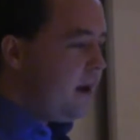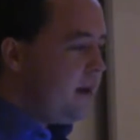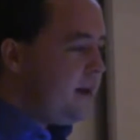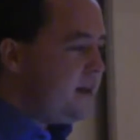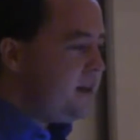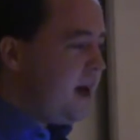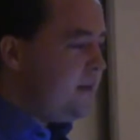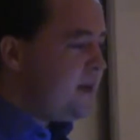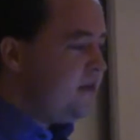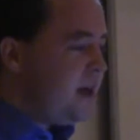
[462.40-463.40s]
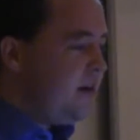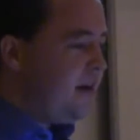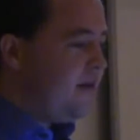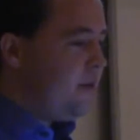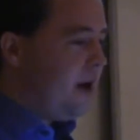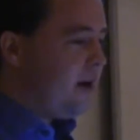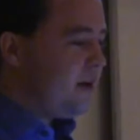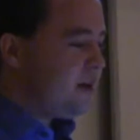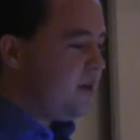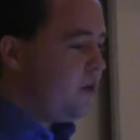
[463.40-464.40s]
These types of generative
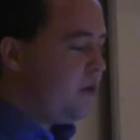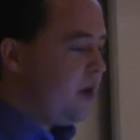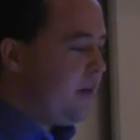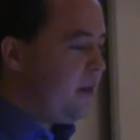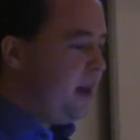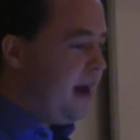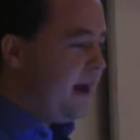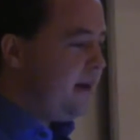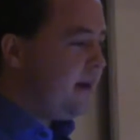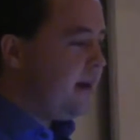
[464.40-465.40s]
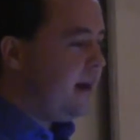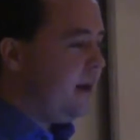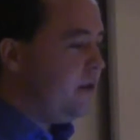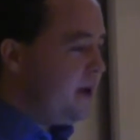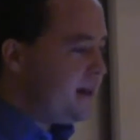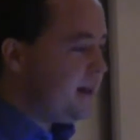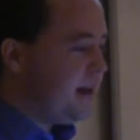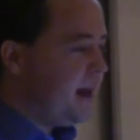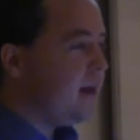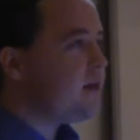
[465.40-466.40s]
models were applied
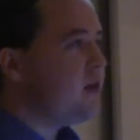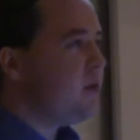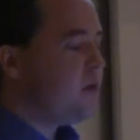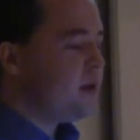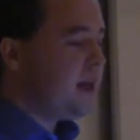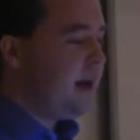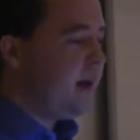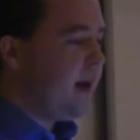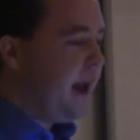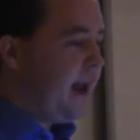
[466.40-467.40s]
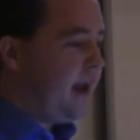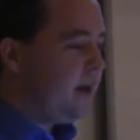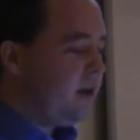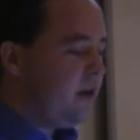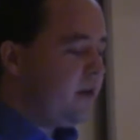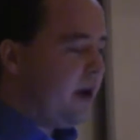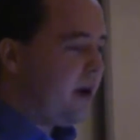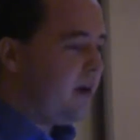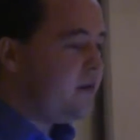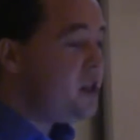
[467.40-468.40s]
recently to present a learned
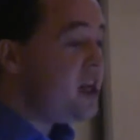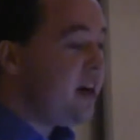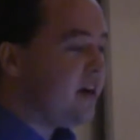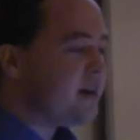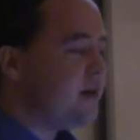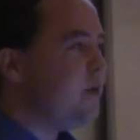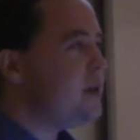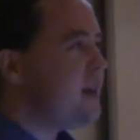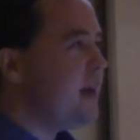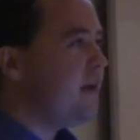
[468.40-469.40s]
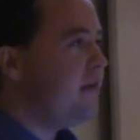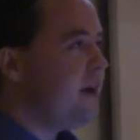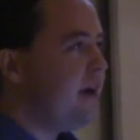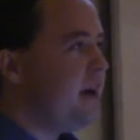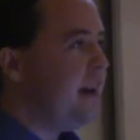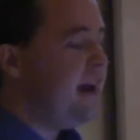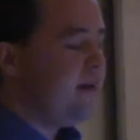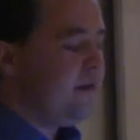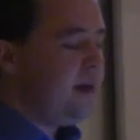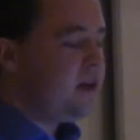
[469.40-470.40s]
model of chairs in which they could vary
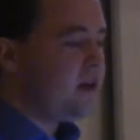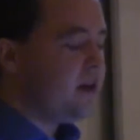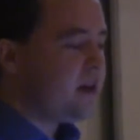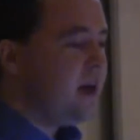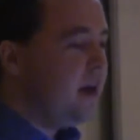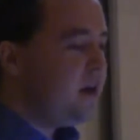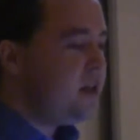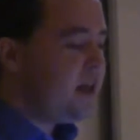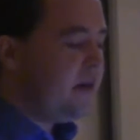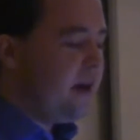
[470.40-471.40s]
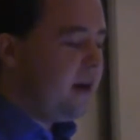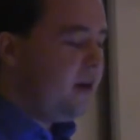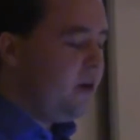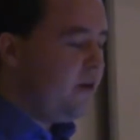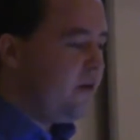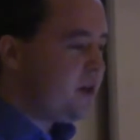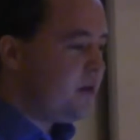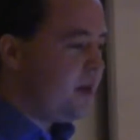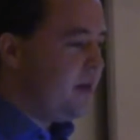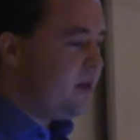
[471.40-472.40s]
latent features to generate new
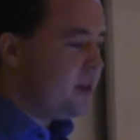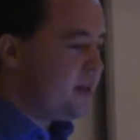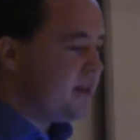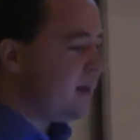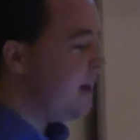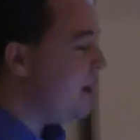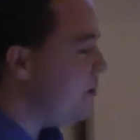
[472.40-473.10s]
visual images.